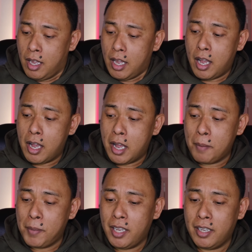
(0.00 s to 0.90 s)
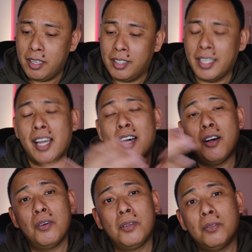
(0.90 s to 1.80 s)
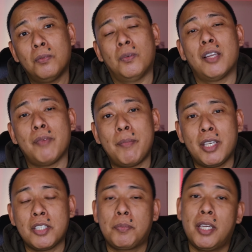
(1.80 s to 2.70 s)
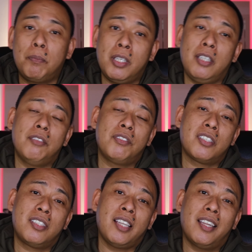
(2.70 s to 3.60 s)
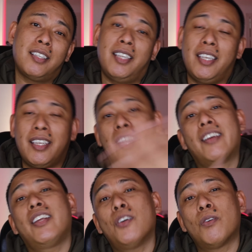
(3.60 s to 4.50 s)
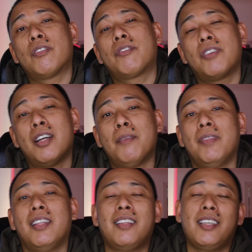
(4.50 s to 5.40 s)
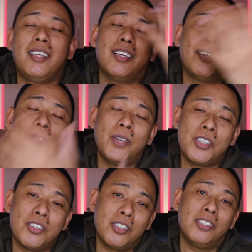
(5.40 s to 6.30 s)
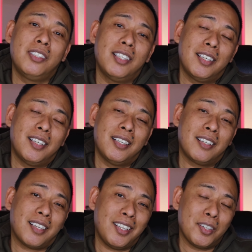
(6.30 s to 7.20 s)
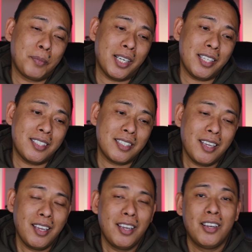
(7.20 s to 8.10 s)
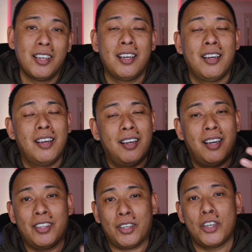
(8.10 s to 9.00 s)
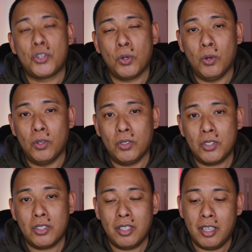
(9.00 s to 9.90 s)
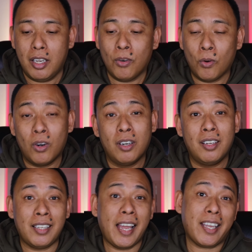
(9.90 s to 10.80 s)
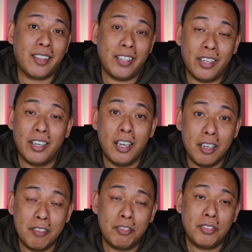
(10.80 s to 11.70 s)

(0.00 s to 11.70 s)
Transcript: Now, one of my biggest pet peeves that they carried over from the original ColorBuds are the controls, or lack thereof.